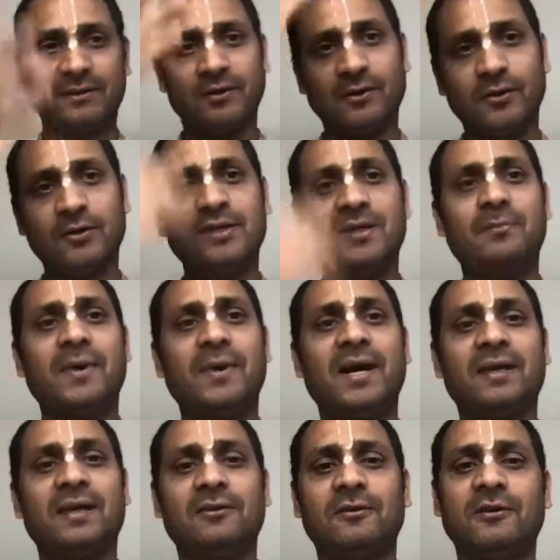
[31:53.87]
on the
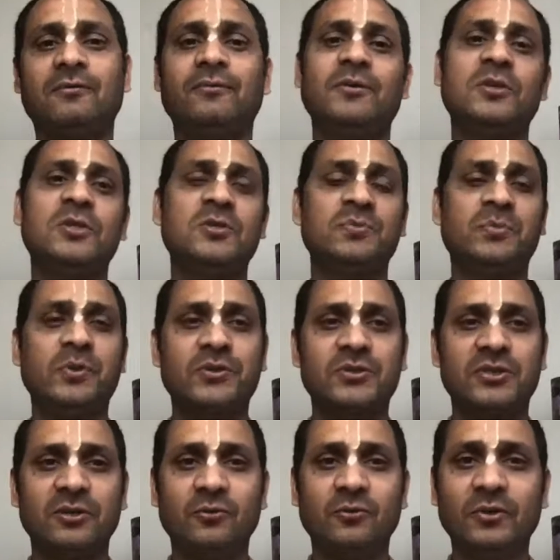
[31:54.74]
path of
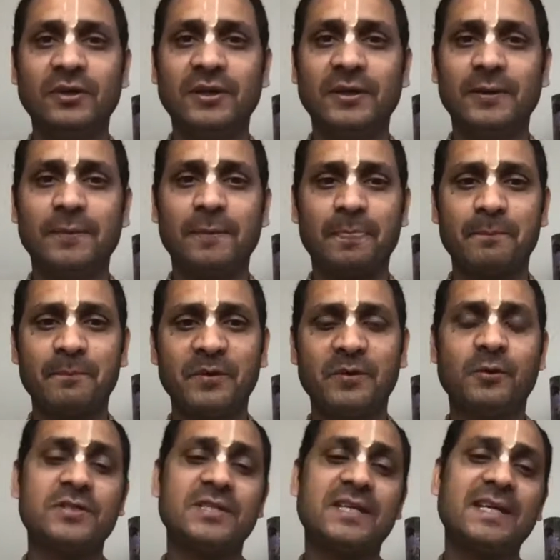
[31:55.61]
spiritual world,
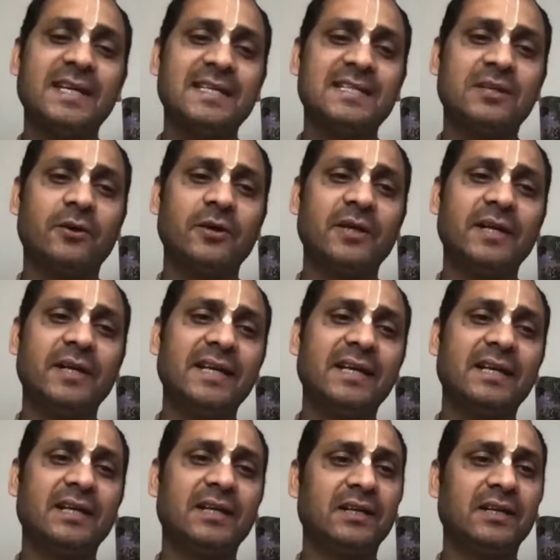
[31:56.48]
because he has already